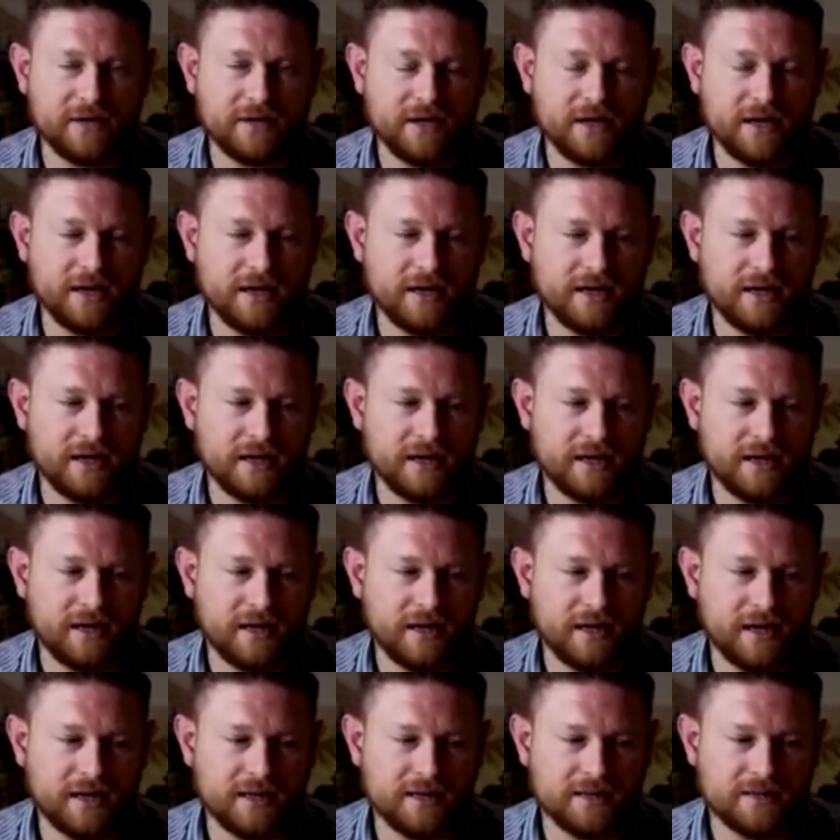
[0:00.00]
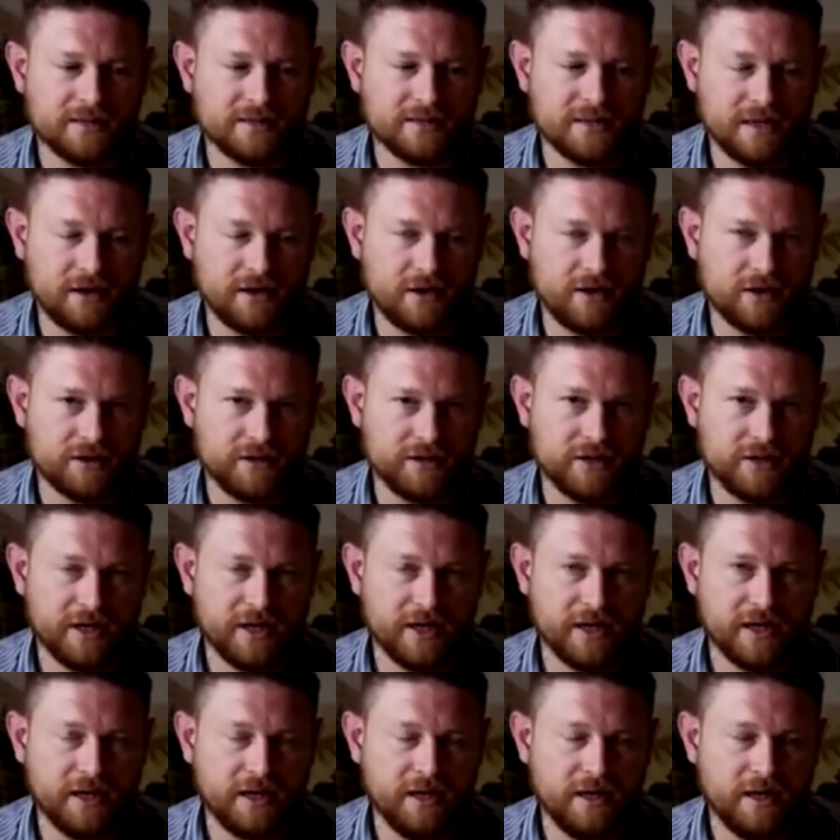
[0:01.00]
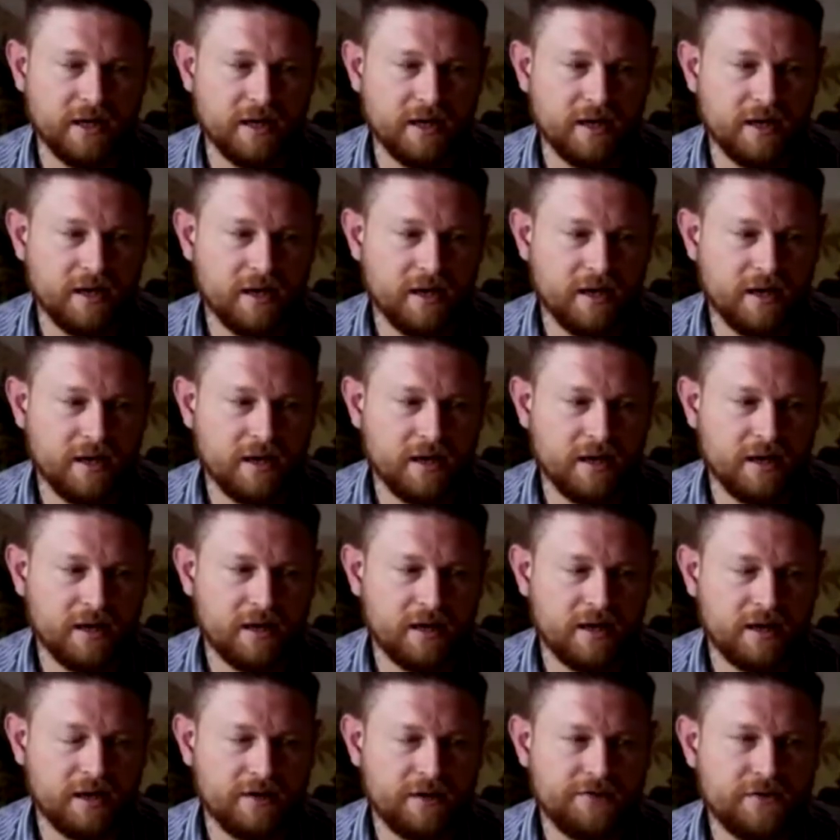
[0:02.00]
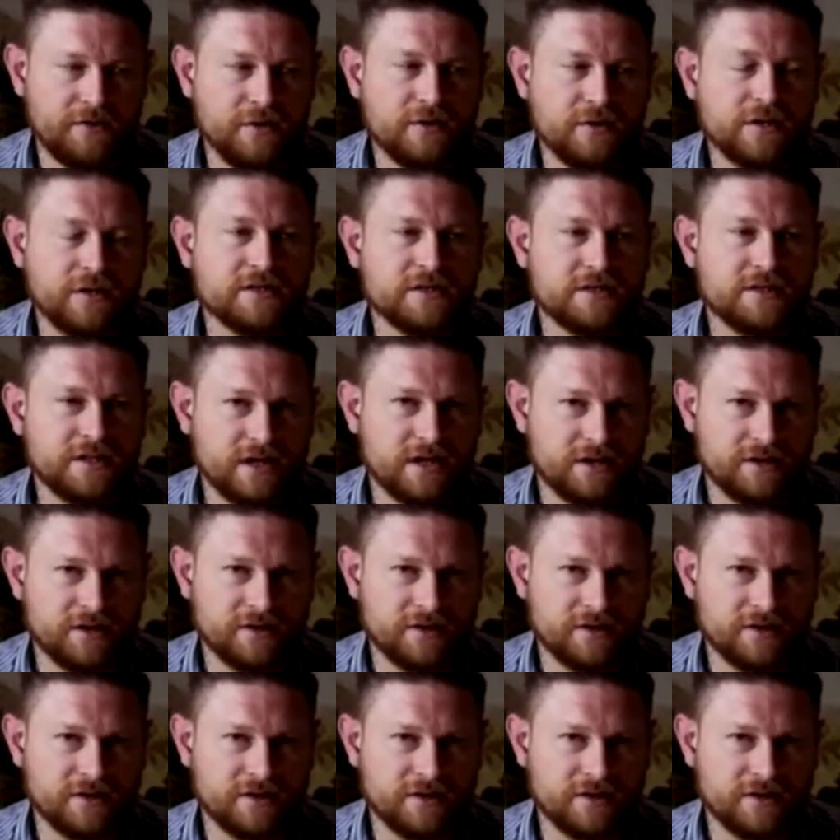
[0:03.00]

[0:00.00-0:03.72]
as they are today. If you consider